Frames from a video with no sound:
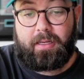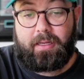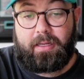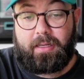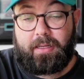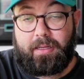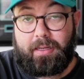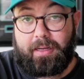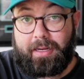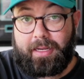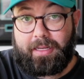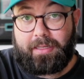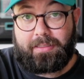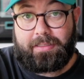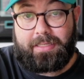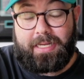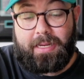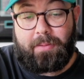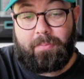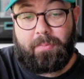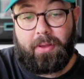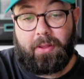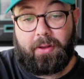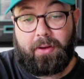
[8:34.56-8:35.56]
Again,
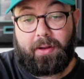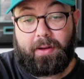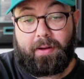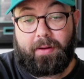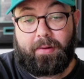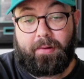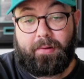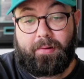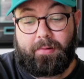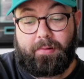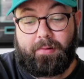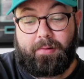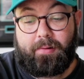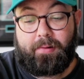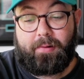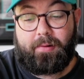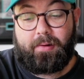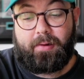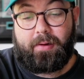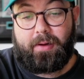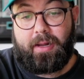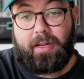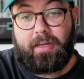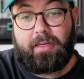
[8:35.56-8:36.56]
team building.
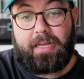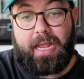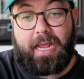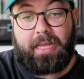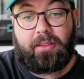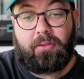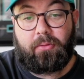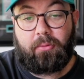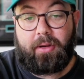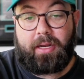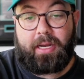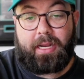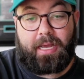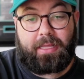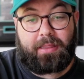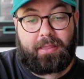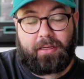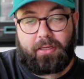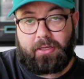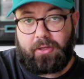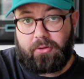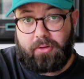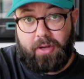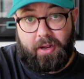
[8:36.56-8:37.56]
Day three, I
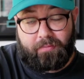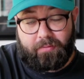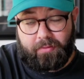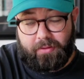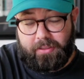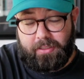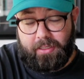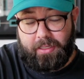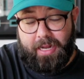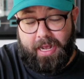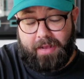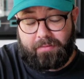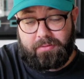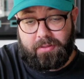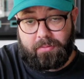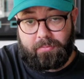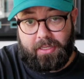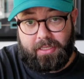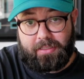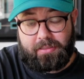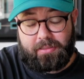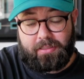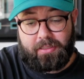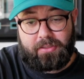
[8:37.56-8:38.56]
think you definitely did have some
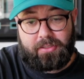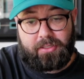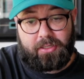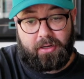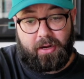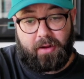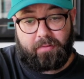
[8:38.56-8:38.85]
hits this year.